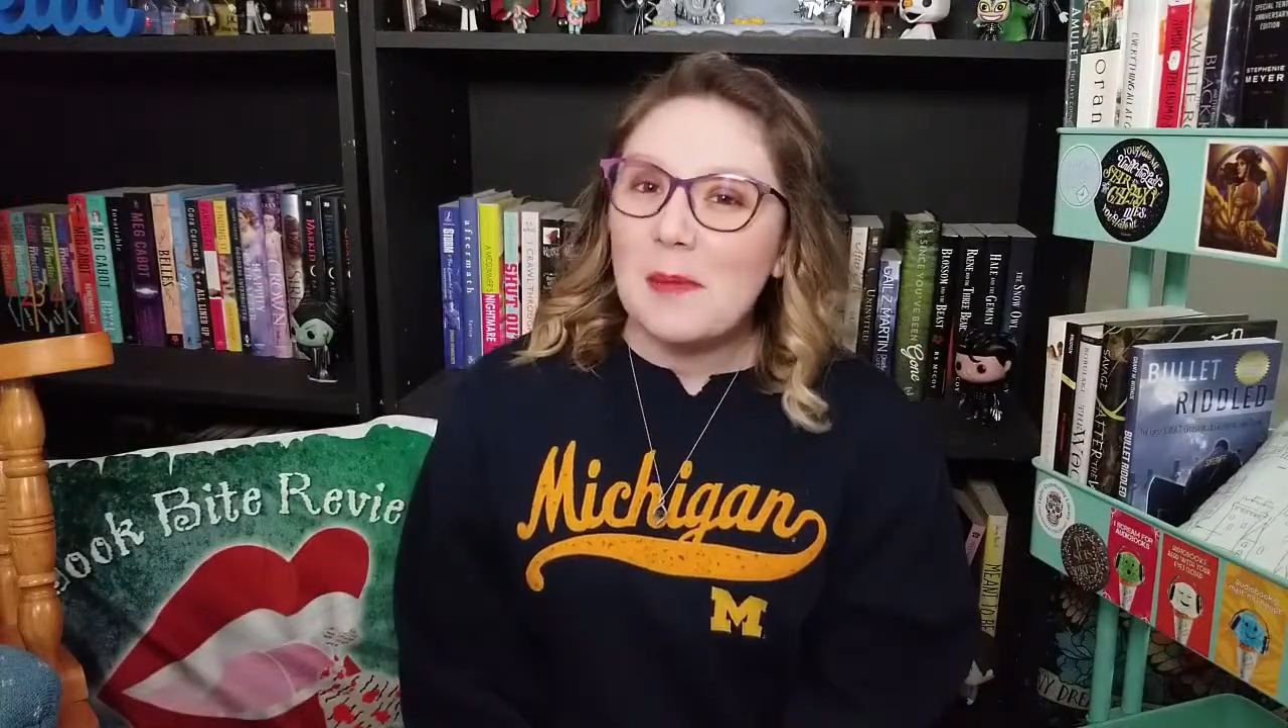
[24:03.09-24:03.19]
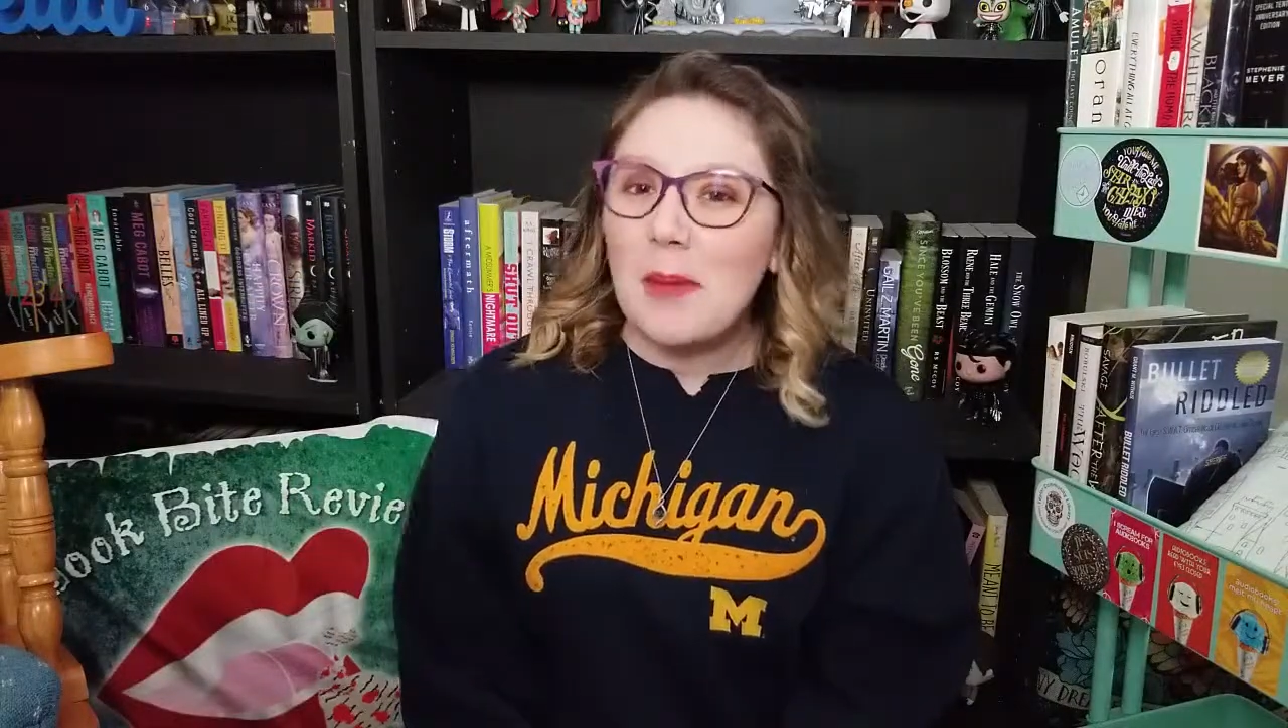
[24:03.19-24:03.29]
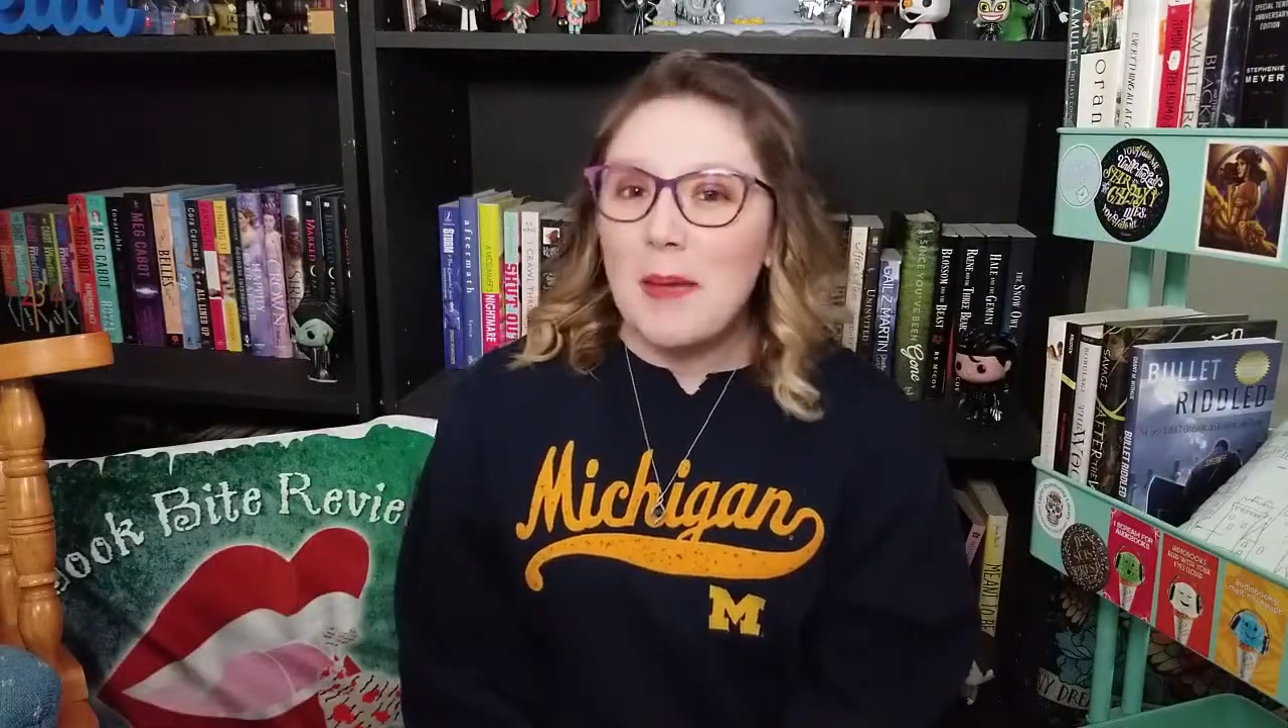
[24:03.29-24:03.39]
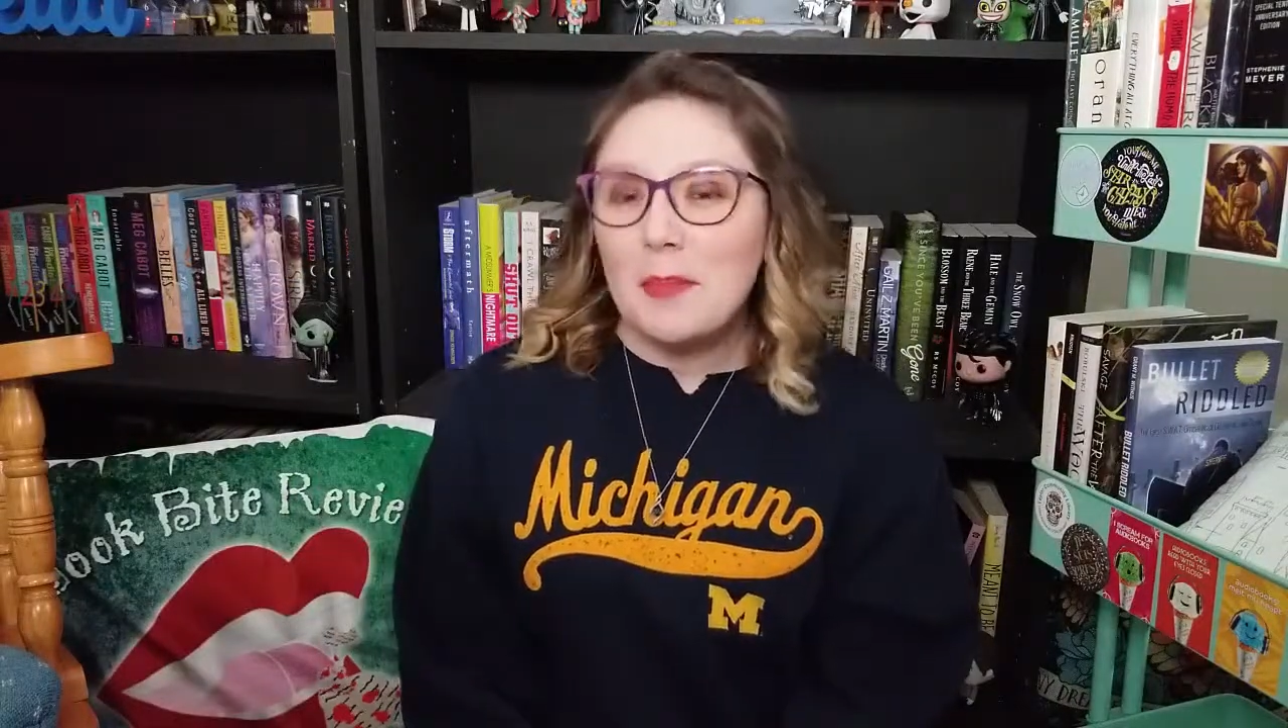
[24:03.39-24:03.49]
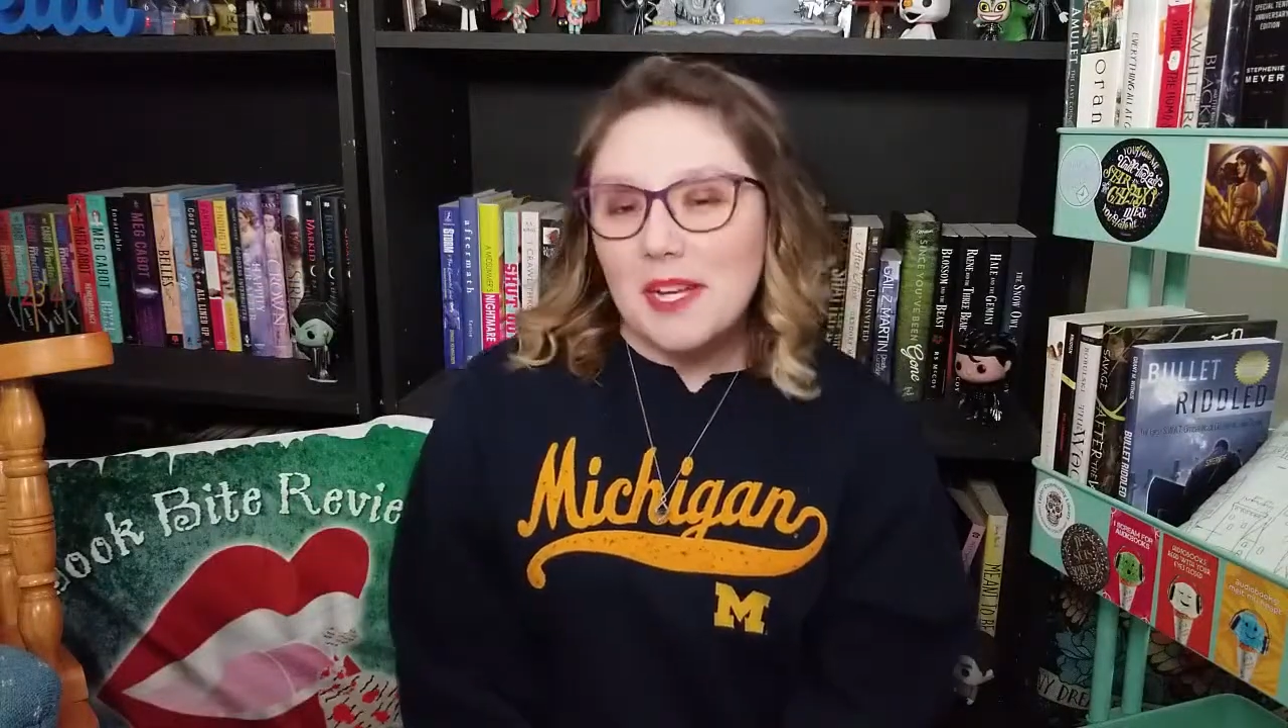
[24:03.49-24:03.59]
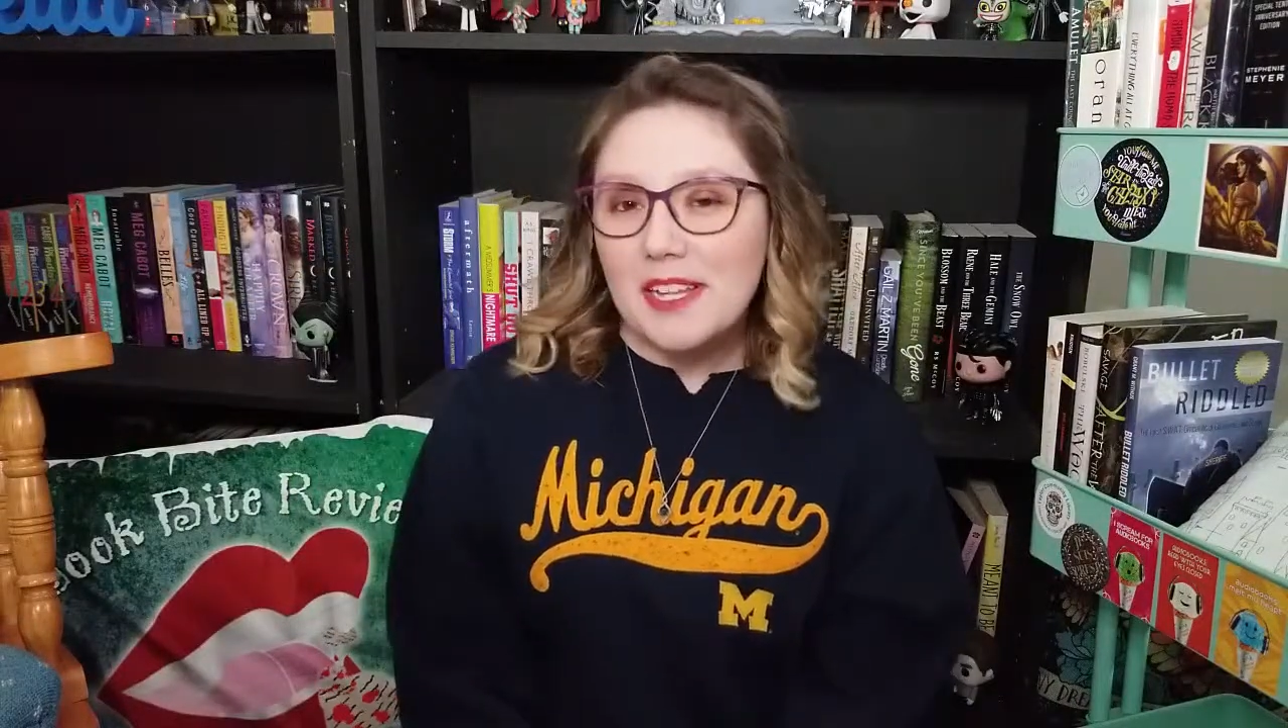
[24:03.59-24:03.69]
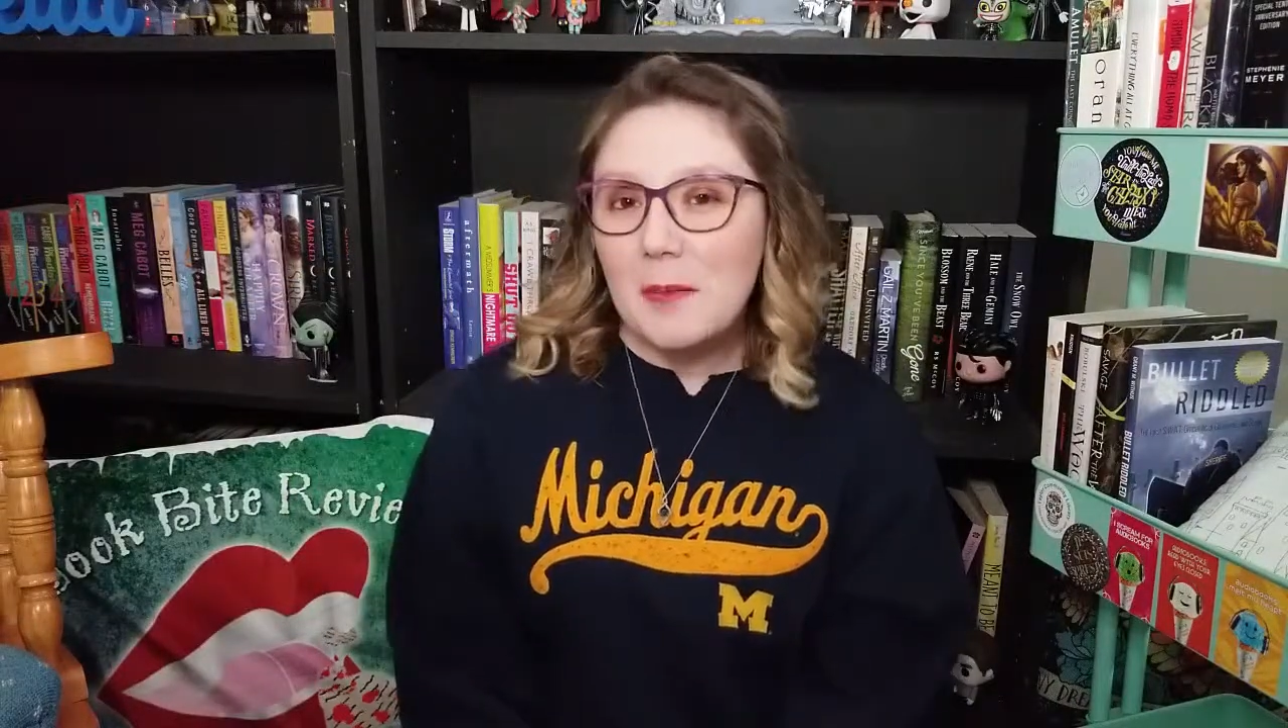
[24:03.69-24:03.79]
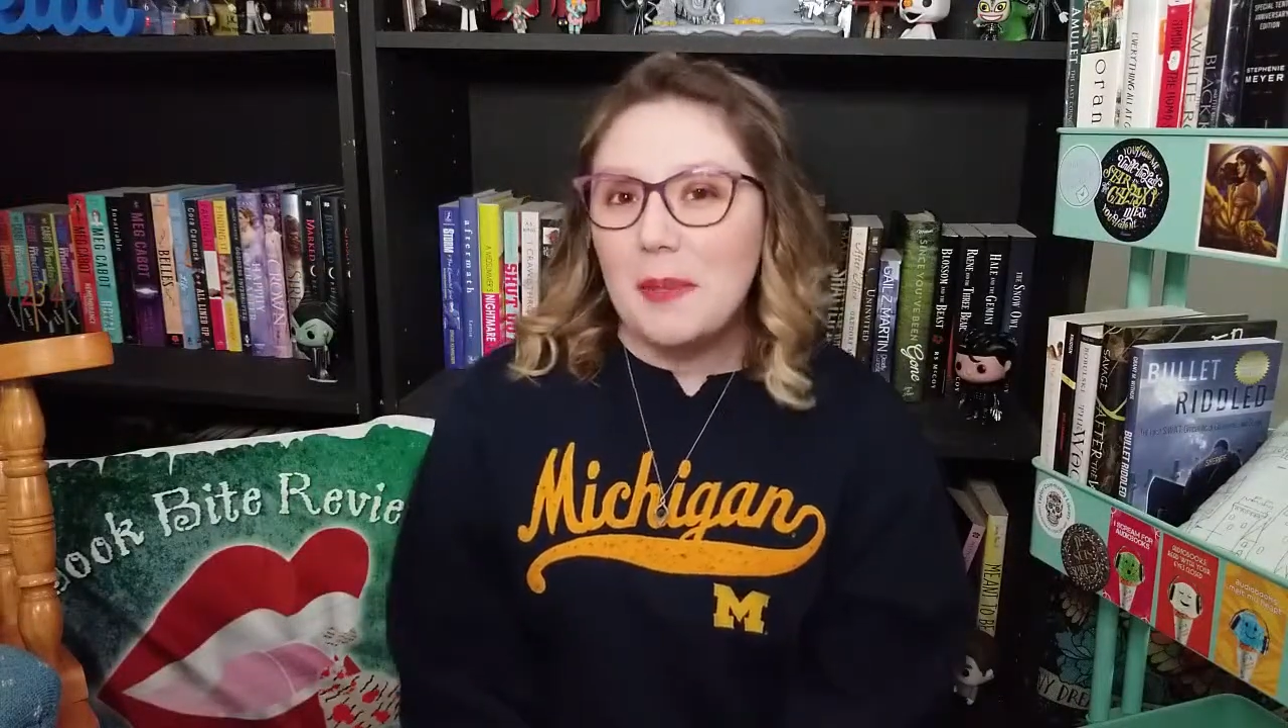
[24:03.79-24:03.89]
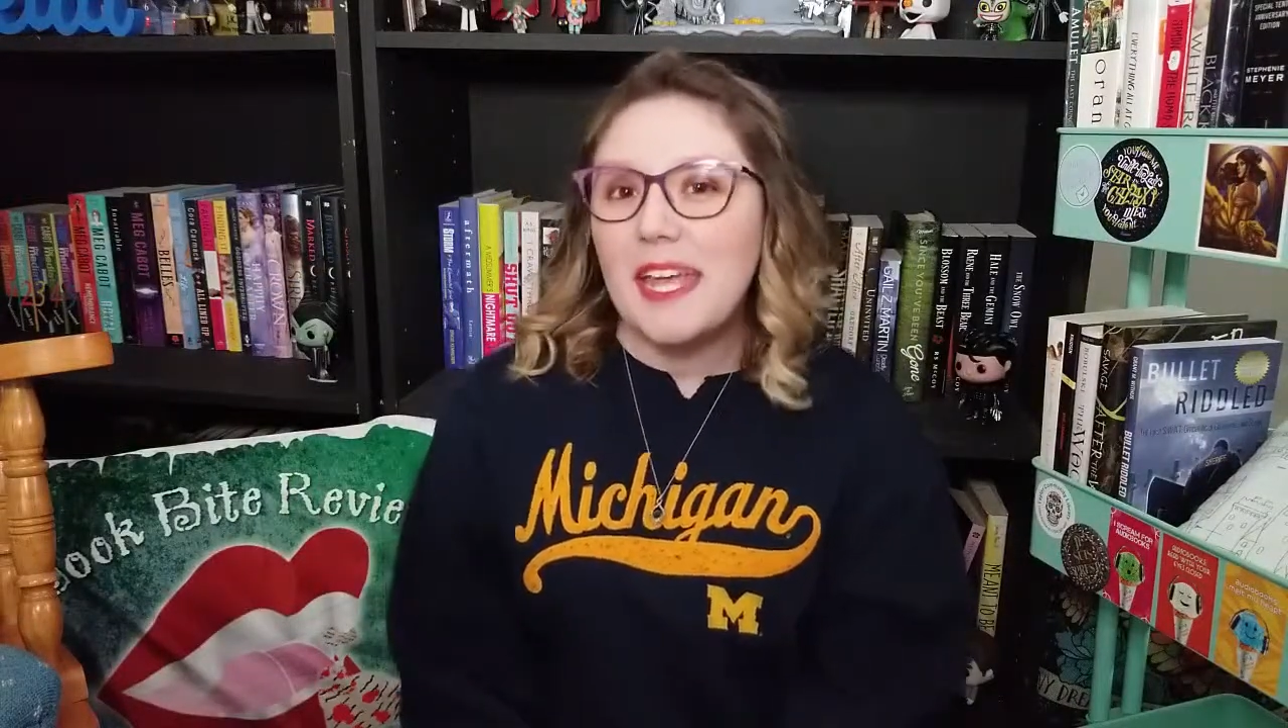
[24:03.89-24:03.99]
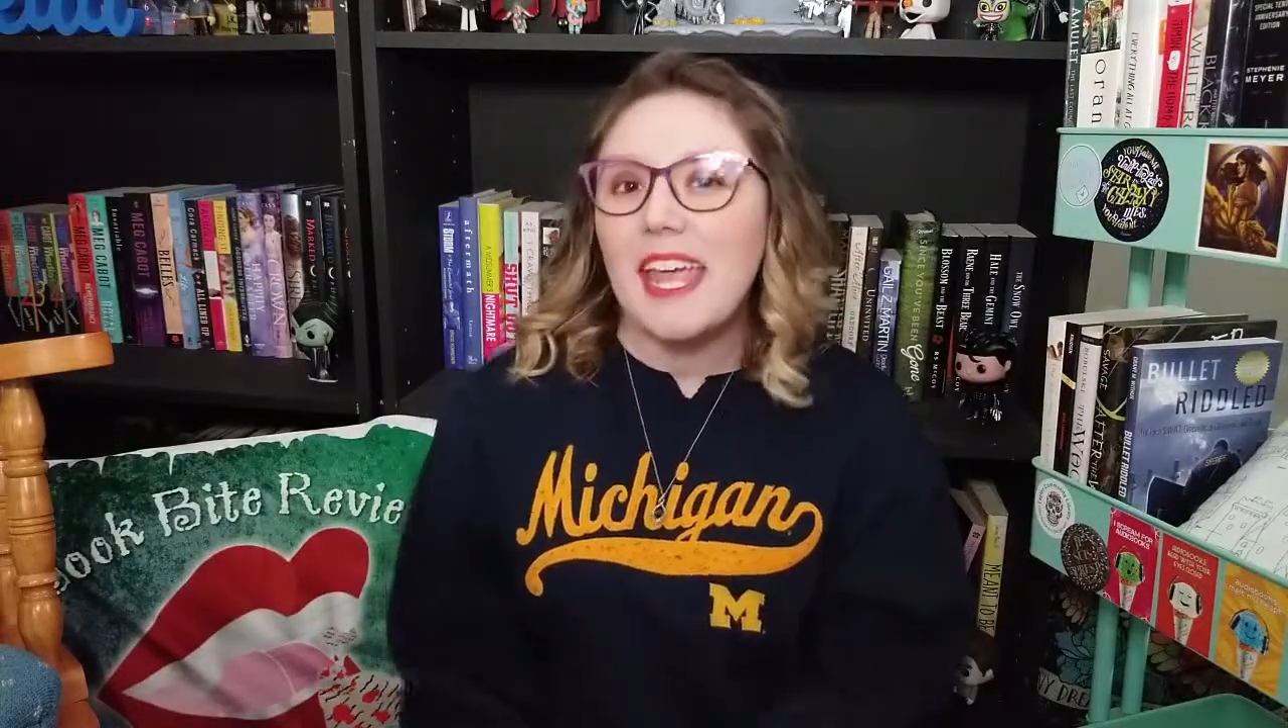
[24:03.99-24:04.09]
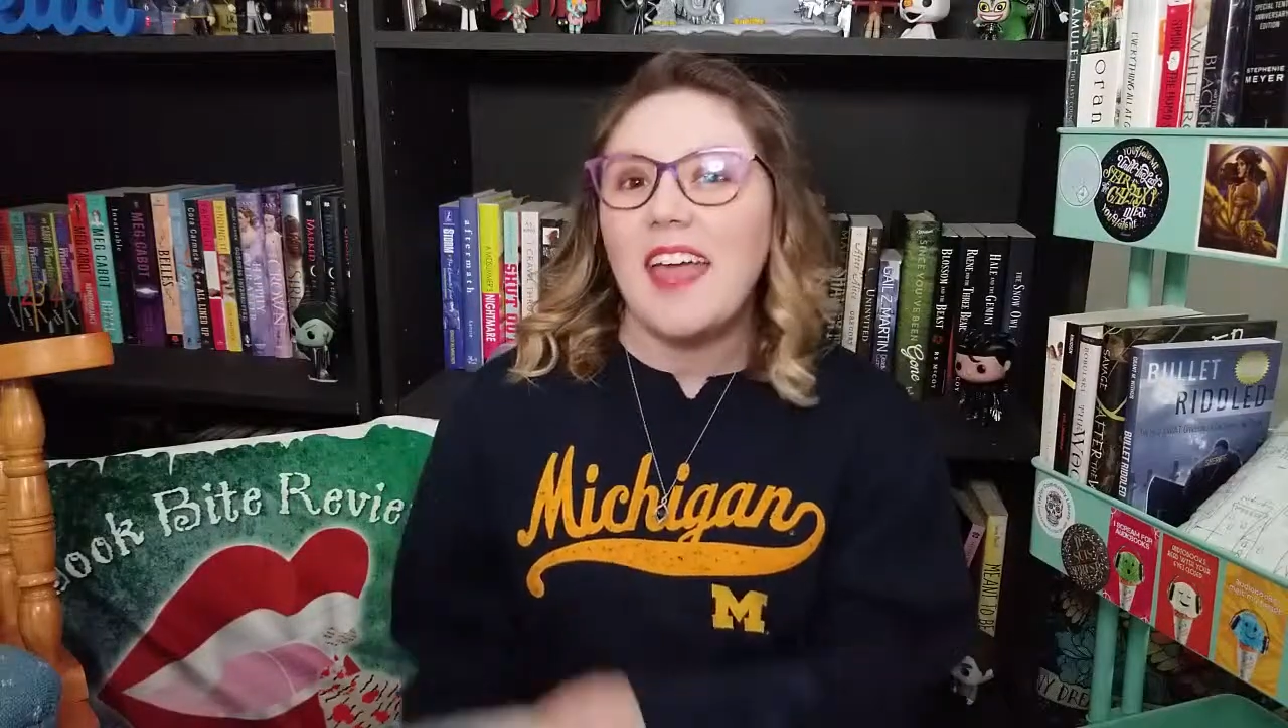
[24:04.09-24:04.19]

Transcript: my book club pick,